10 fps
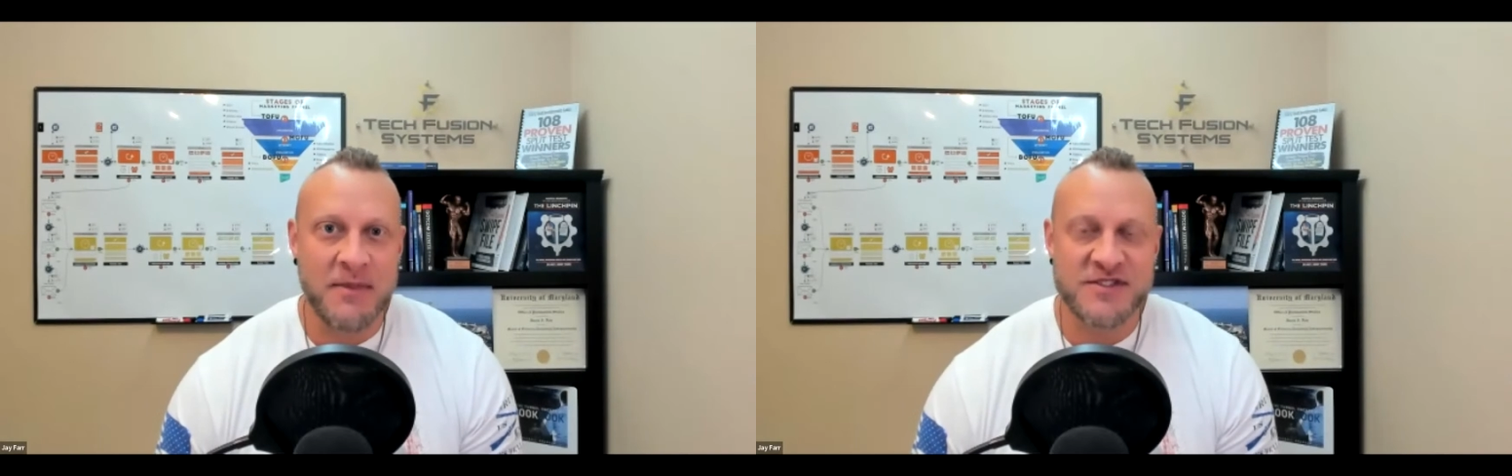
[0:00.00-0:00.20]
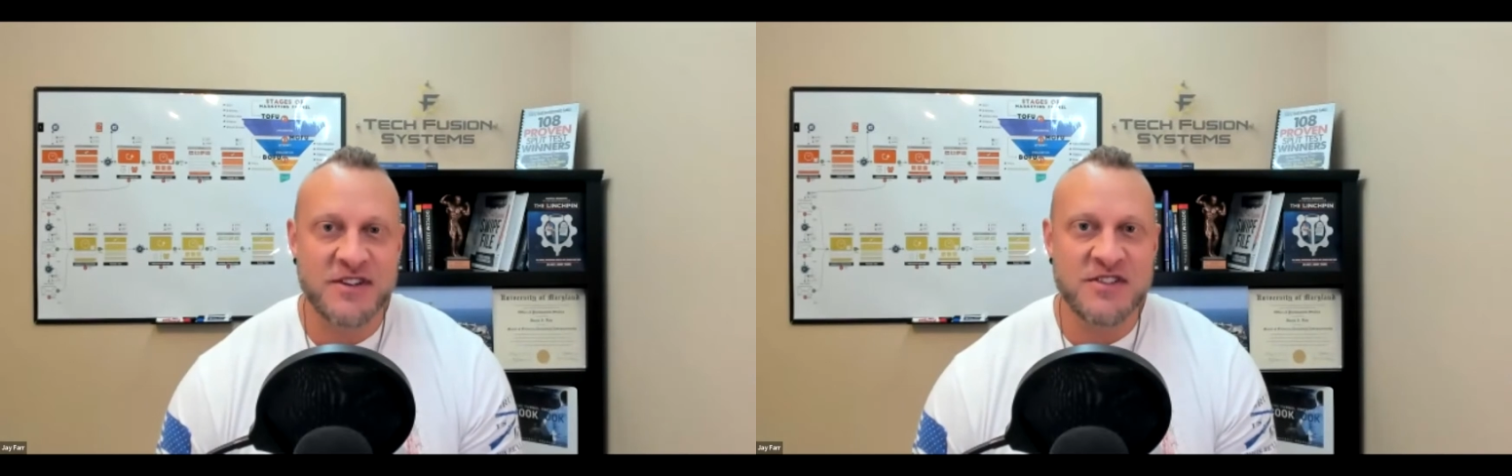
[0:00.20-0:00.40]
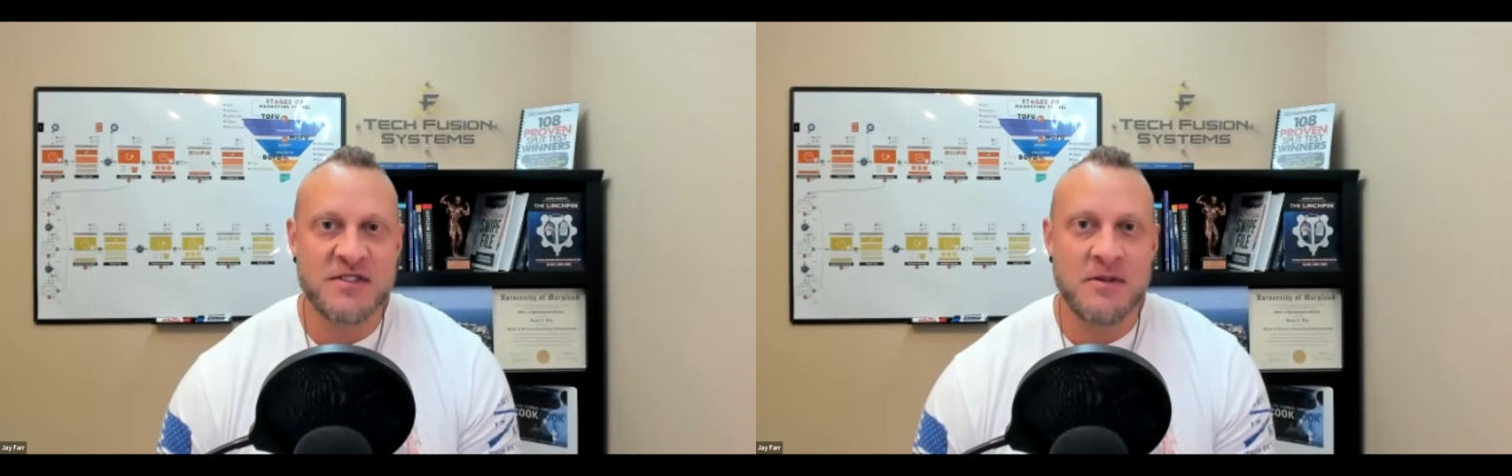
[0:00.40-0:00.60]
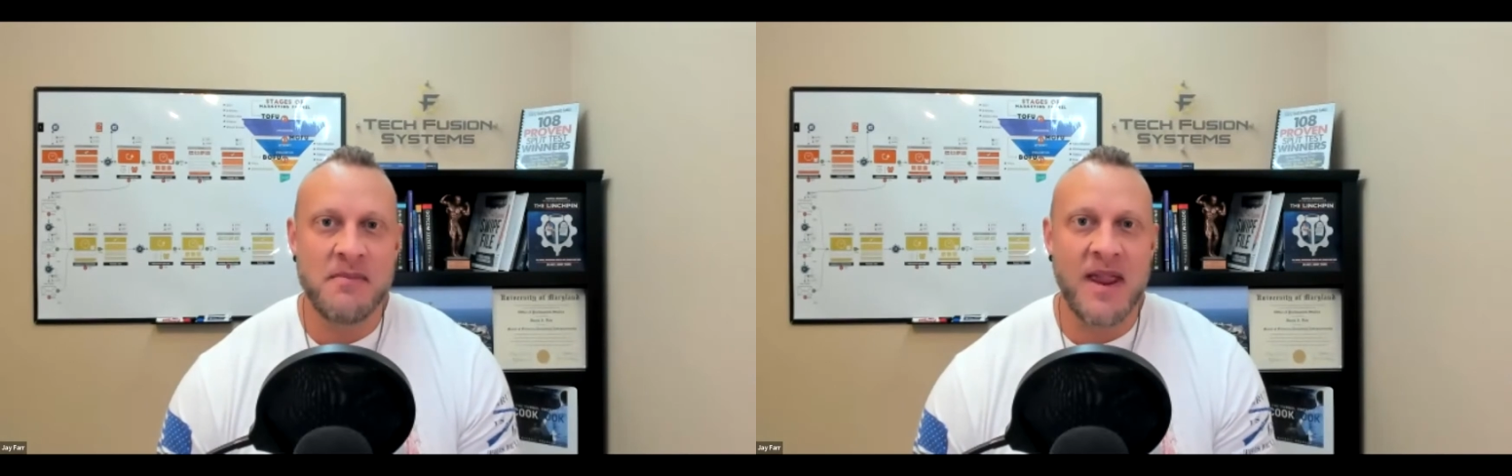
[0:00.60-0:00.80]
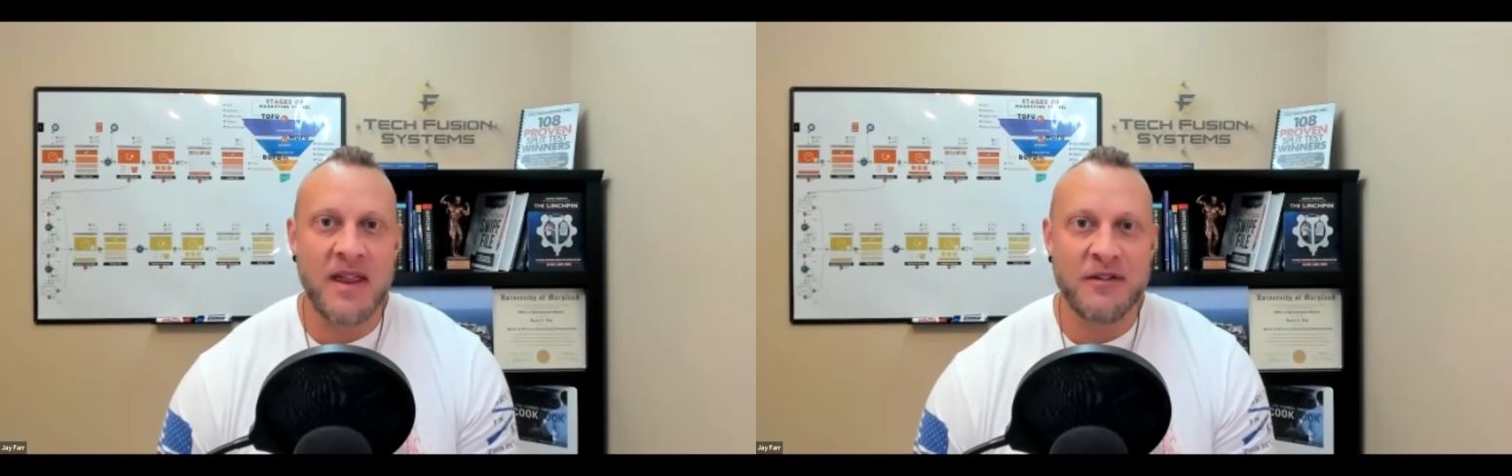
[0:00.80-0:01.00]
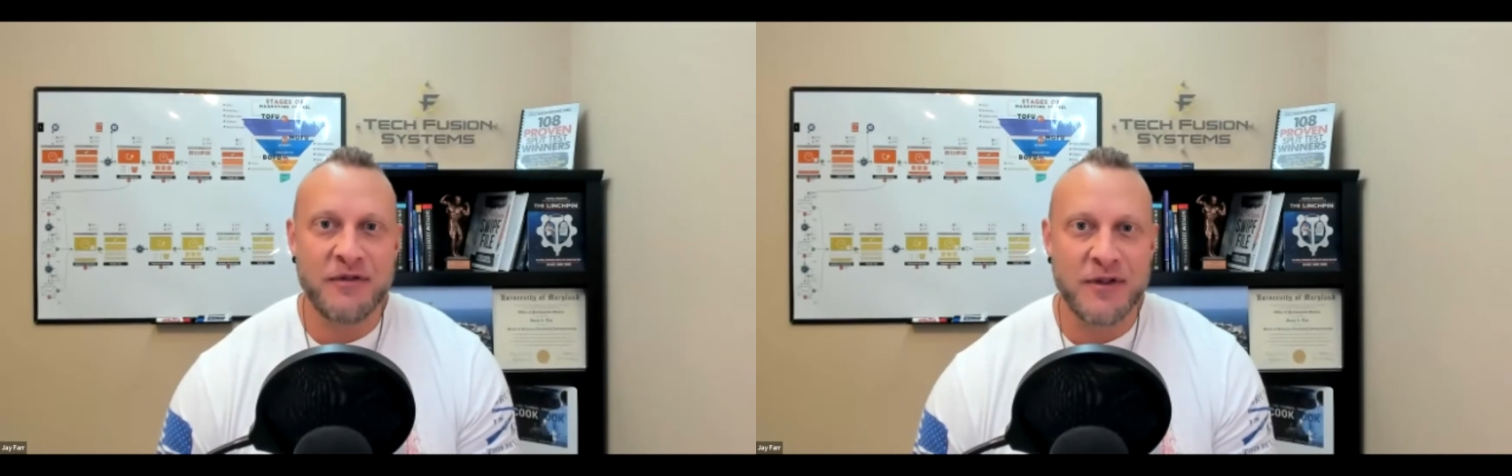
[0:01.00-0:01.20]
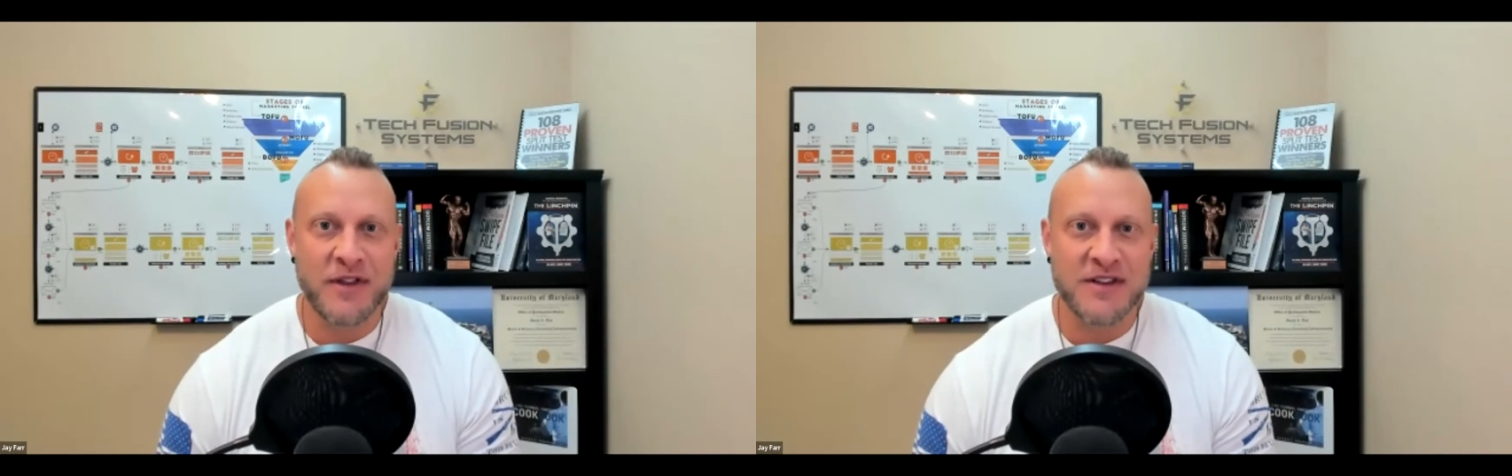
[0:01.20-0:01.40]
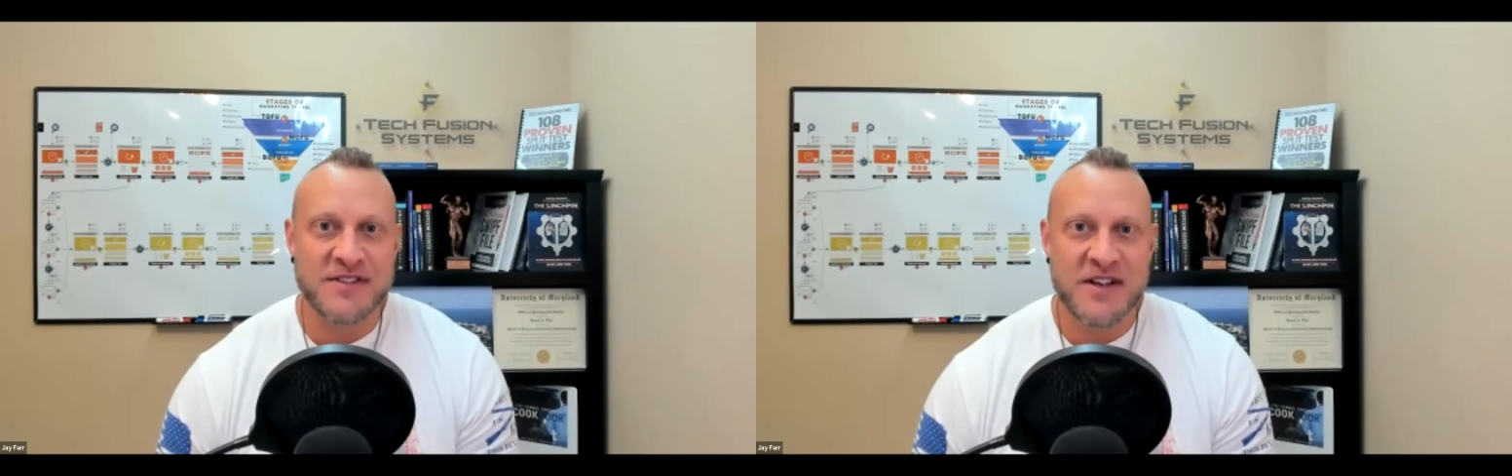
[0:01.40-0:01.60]
There's such a demand for
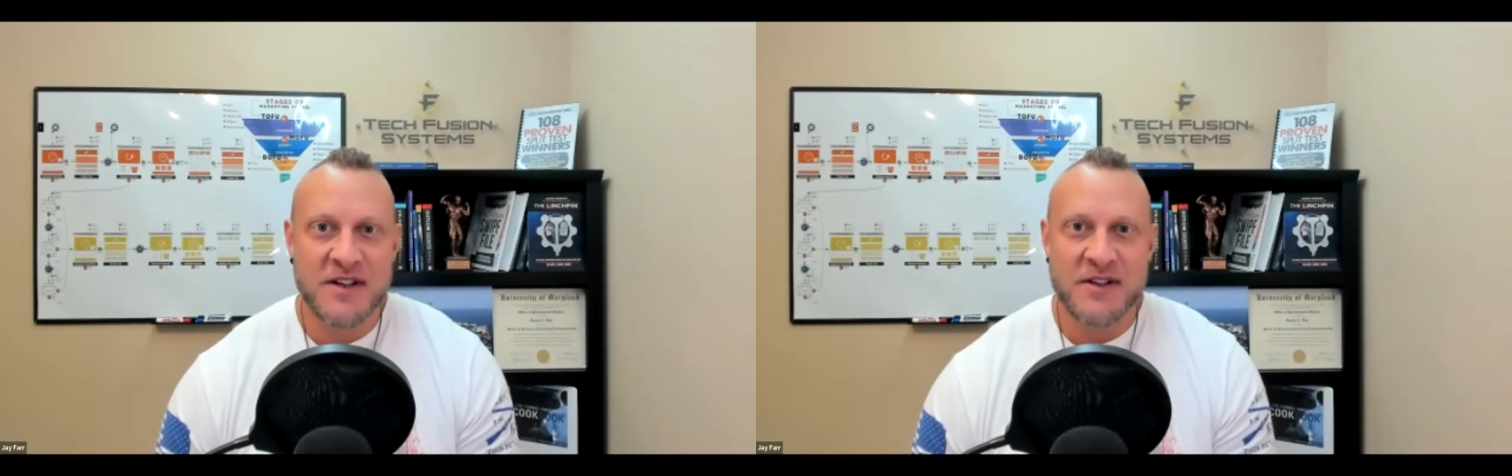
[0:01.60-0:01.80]
this.